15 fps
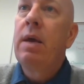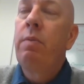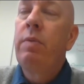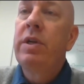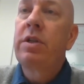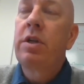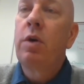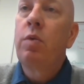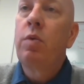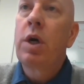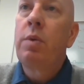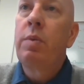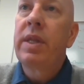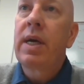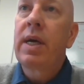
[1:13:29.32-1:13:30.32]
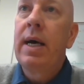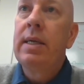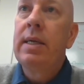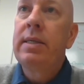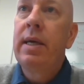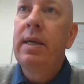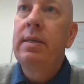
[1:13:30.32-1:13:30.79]
Then we start working with the
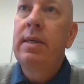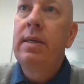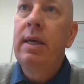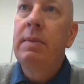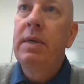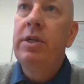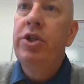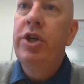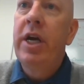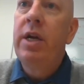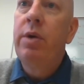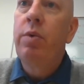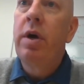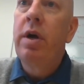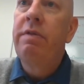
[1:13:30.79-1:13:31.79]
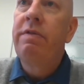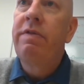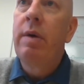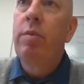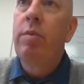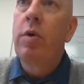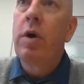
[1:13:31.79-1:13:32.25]
content team in January and
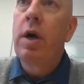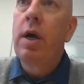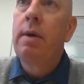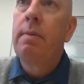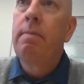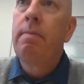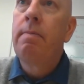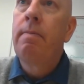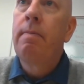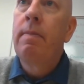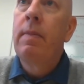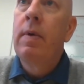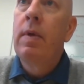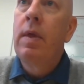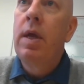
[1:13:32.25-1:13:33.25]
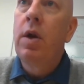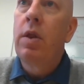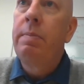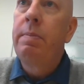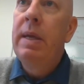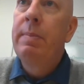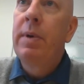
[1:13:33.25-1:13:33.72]
February.
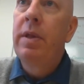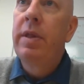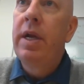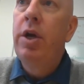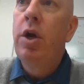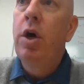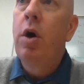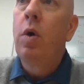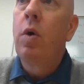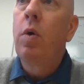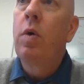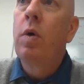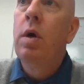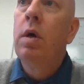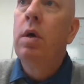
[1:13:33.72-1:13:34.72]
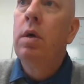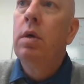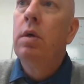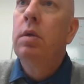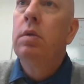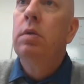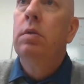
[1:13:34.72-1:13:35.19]
The people that know
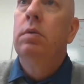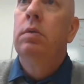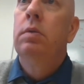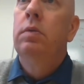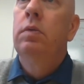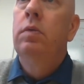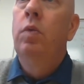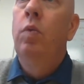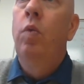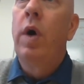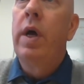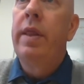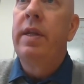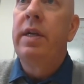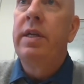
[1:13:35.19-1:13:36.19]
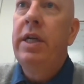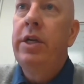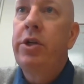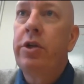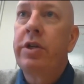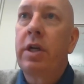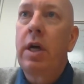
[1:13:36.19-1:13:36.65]
what the
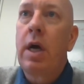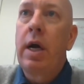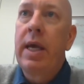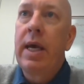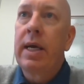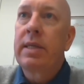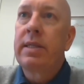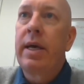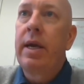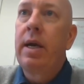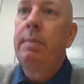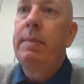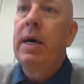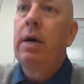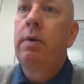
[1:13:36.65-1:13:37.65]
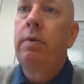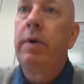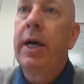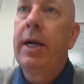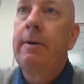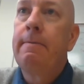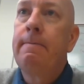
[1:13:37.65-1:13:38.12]
teachers get excited about,
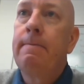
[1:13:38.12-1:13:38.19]
right?